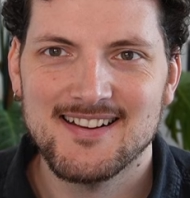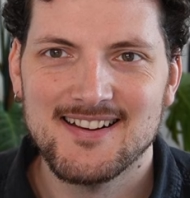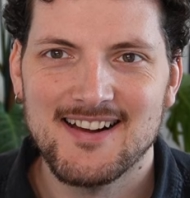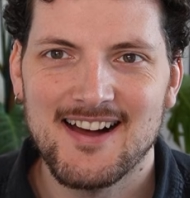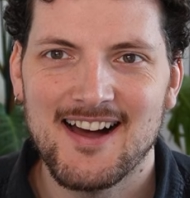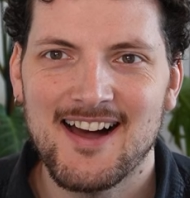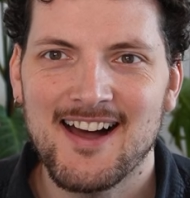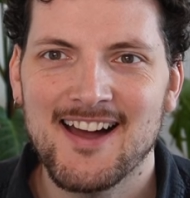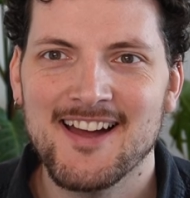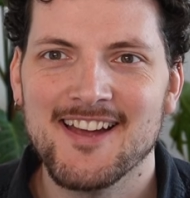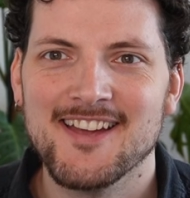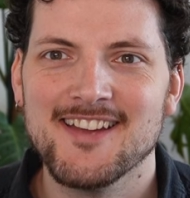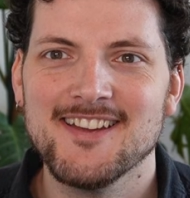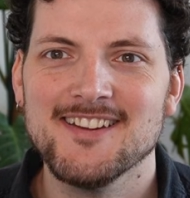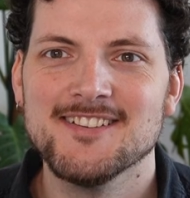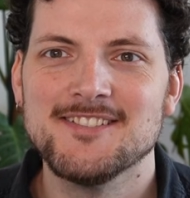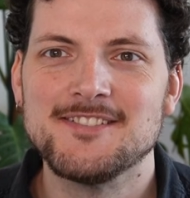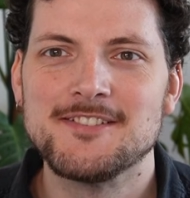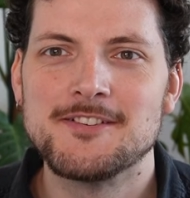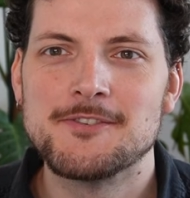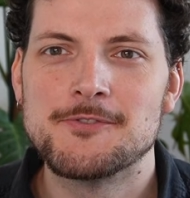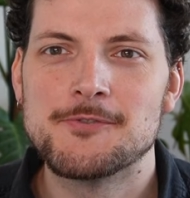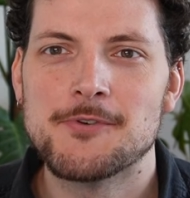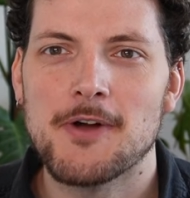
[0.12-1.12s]
Hi,
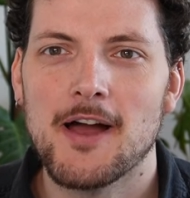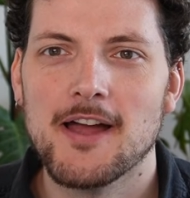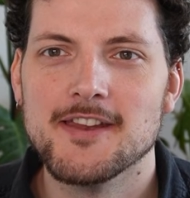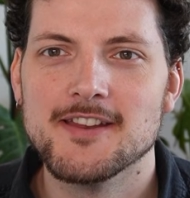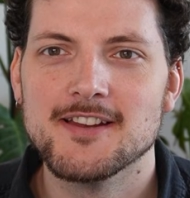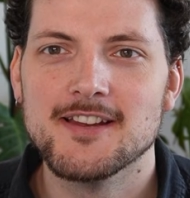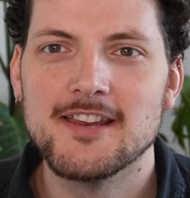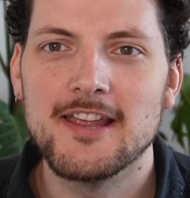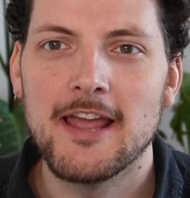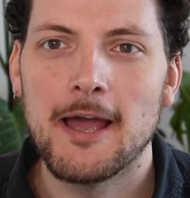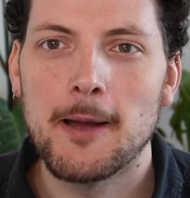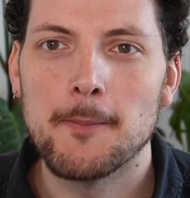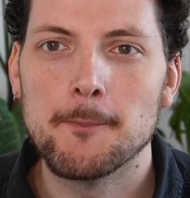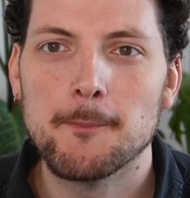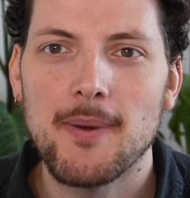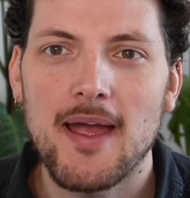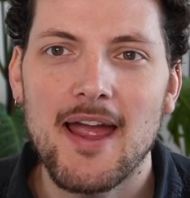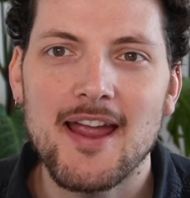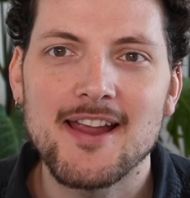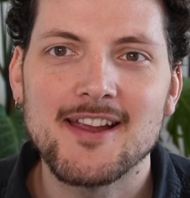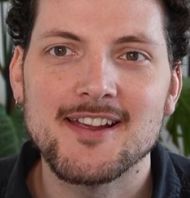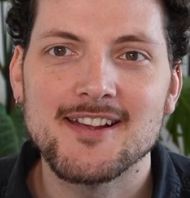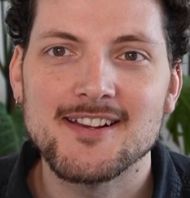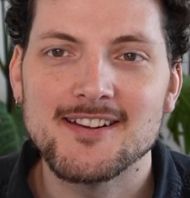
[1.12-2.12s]
finally I'm
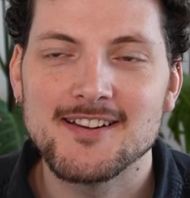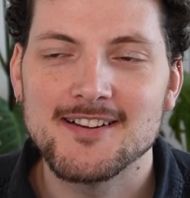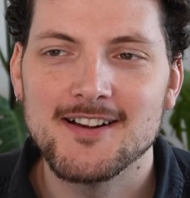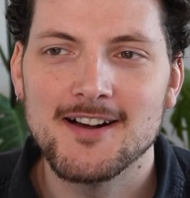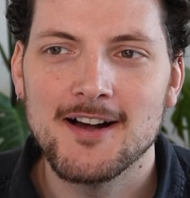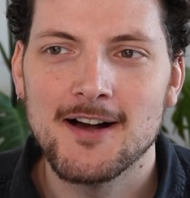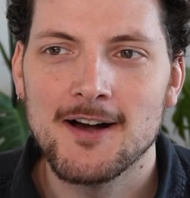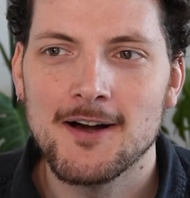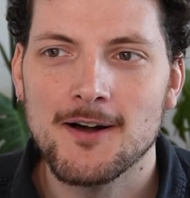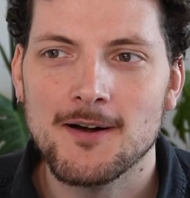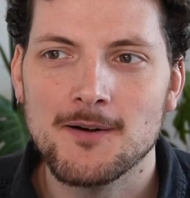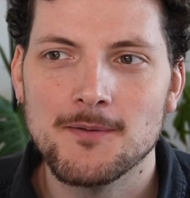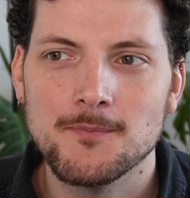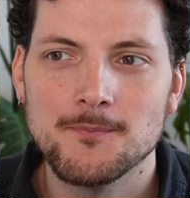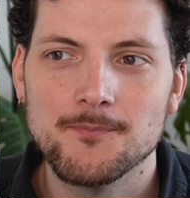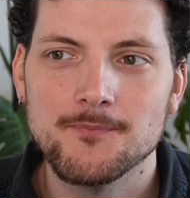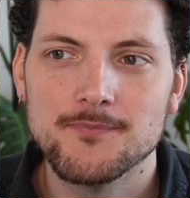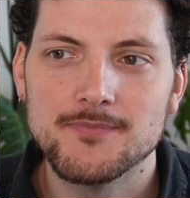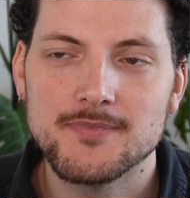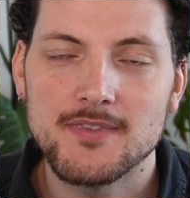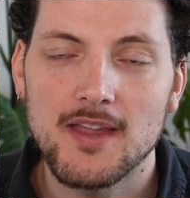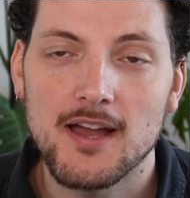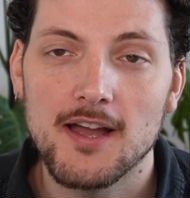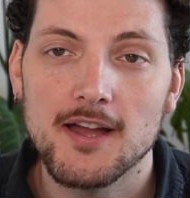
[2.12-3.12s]
back. I
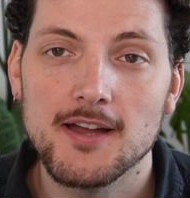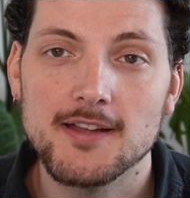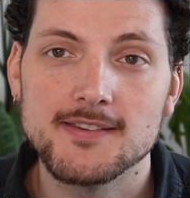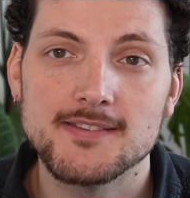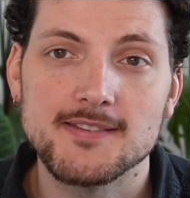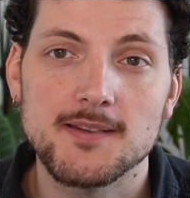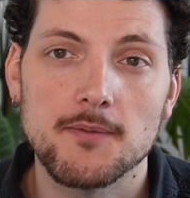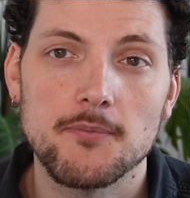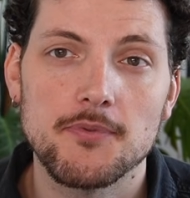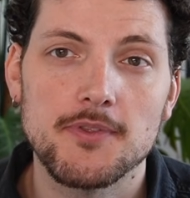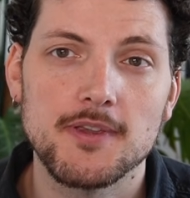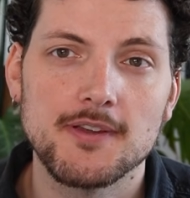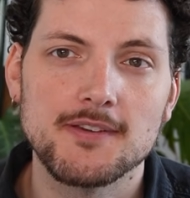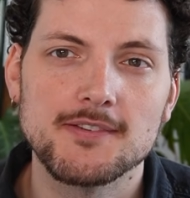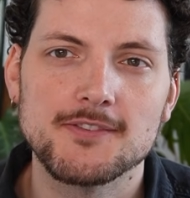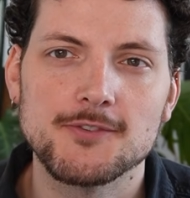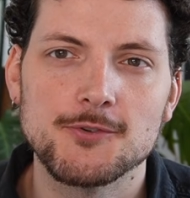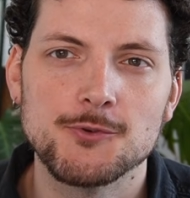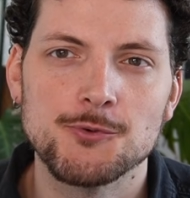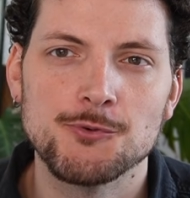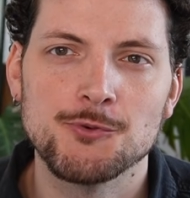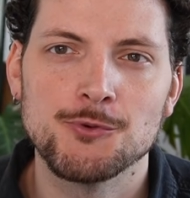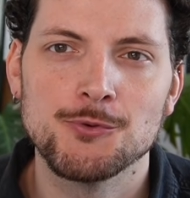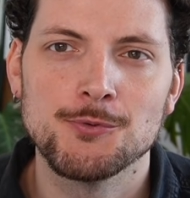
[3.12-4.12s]
had some things
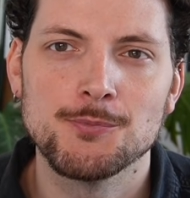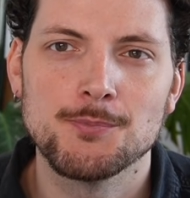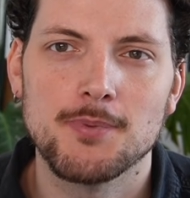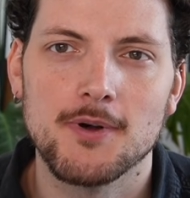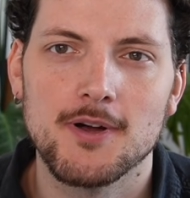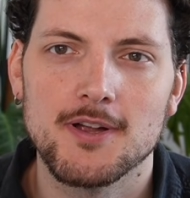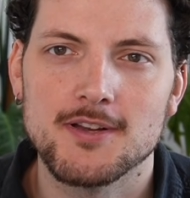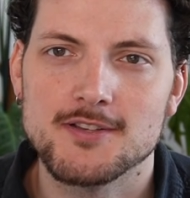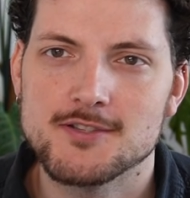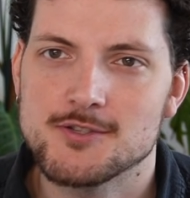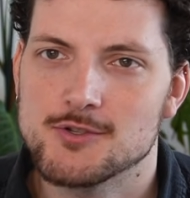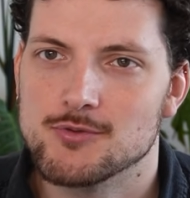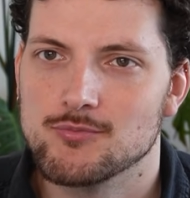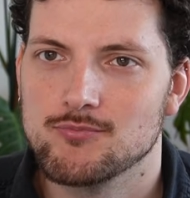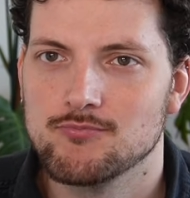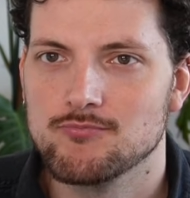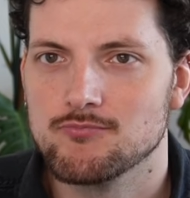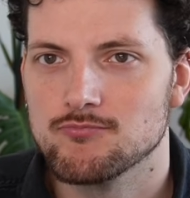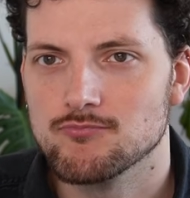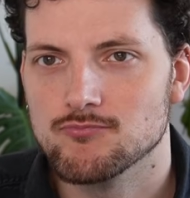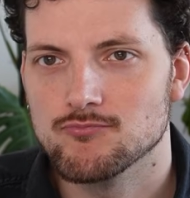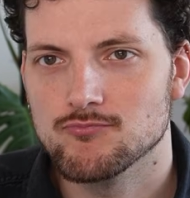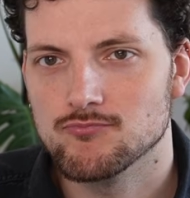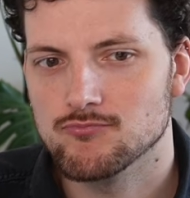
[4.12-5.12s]
to do, but
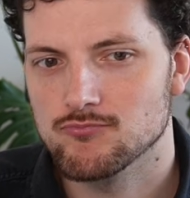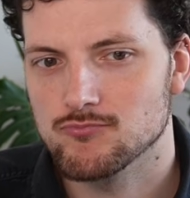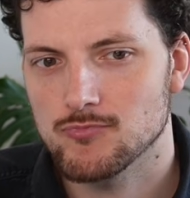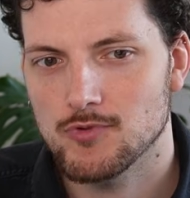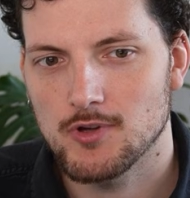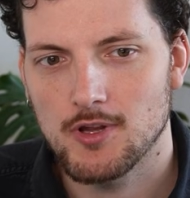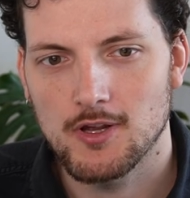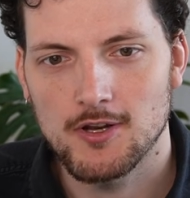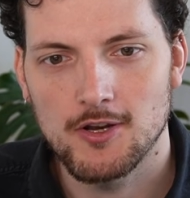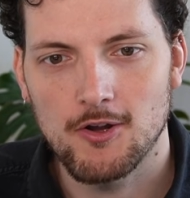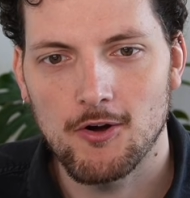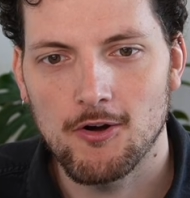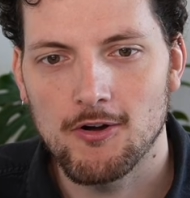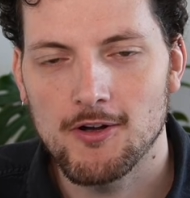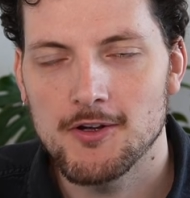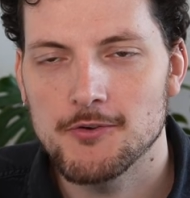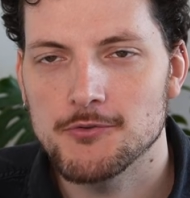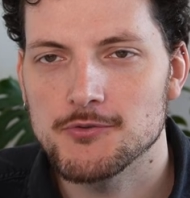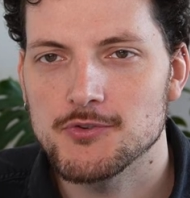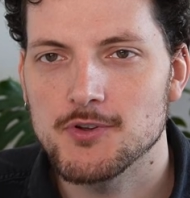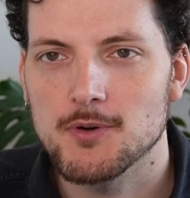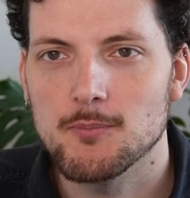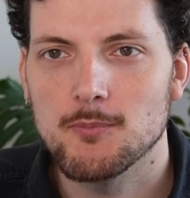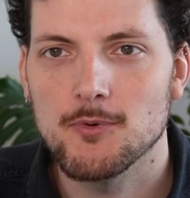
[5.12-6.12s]
now I
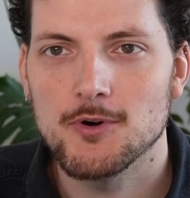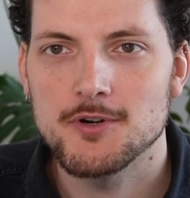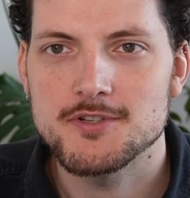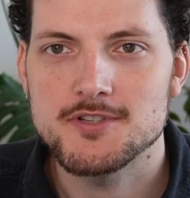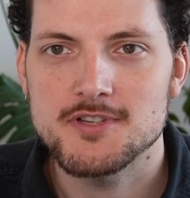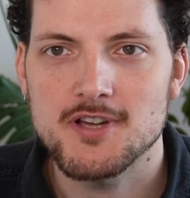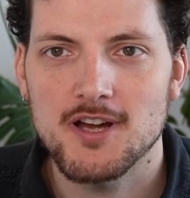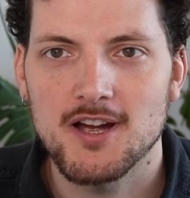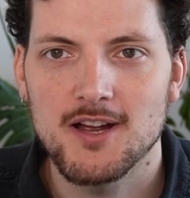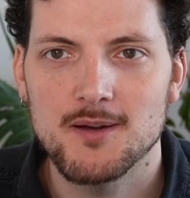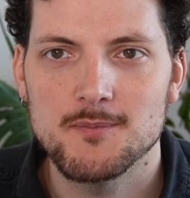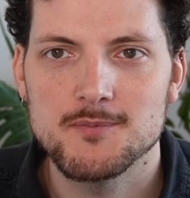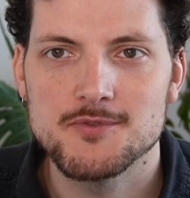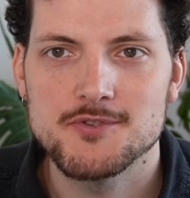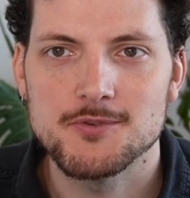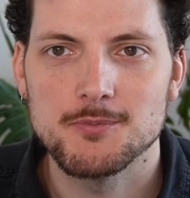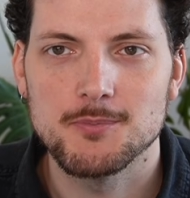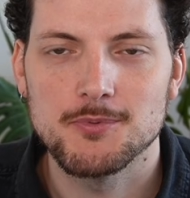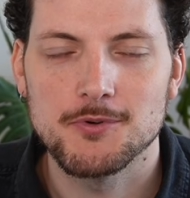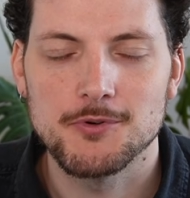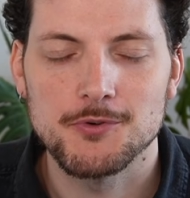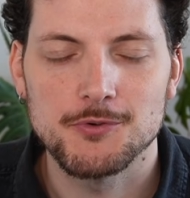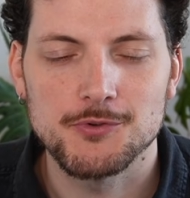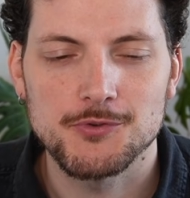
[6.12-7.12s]
have some more time to
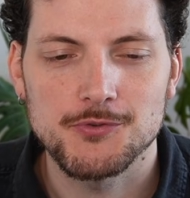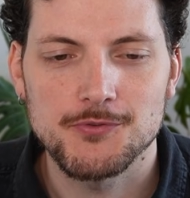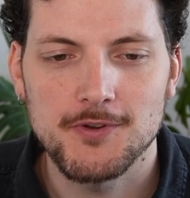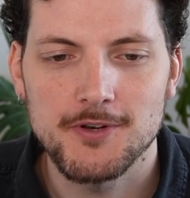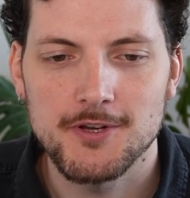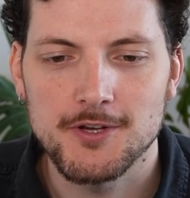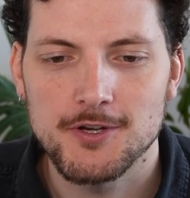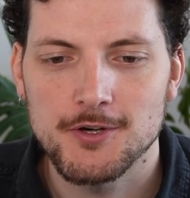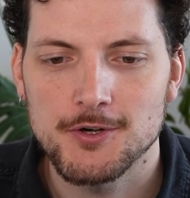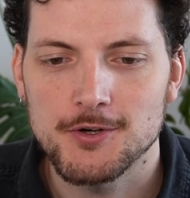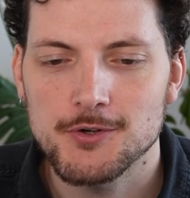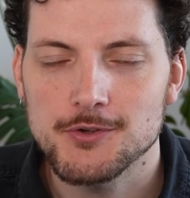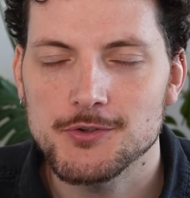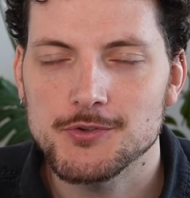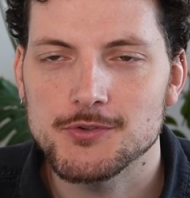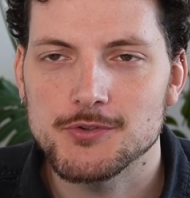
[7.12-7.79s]
produce videos.